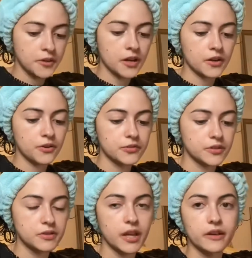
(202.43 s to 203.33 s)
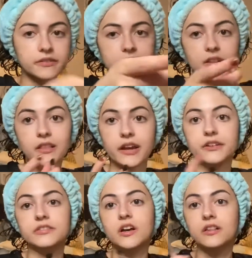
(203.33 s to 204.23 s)
Anne Caruso takes the
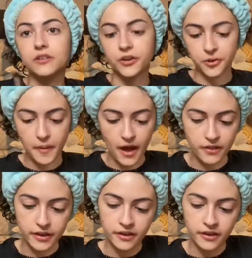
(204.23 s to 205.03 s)
lightest color on her palette.